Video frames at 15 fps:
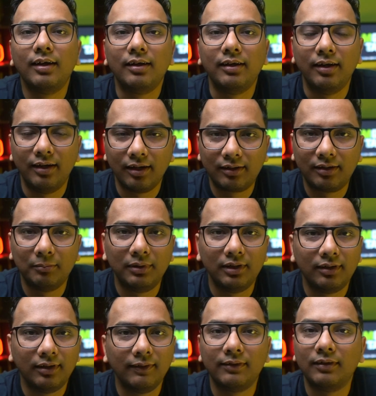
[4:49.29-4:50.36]

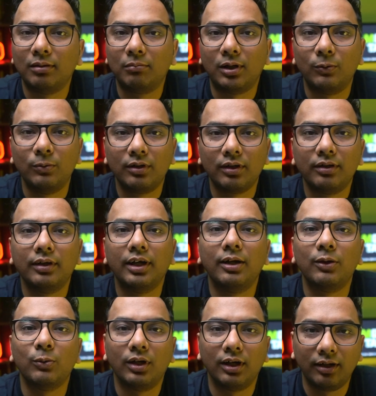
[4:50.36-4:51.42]
Deductible is the amount that
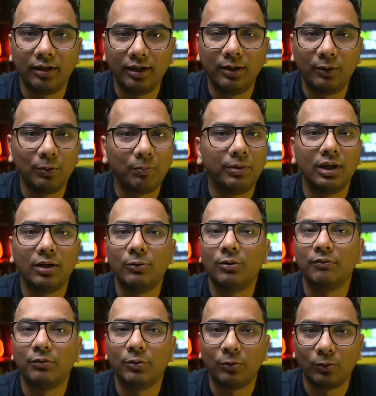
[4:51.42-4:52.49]
you agree to pay out
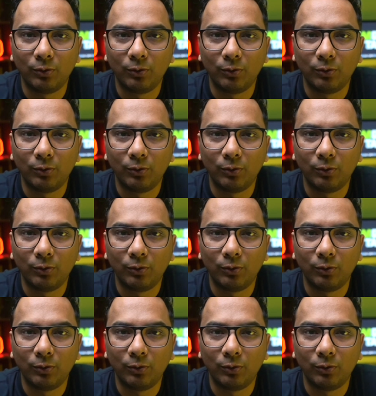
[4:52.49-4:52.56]
of your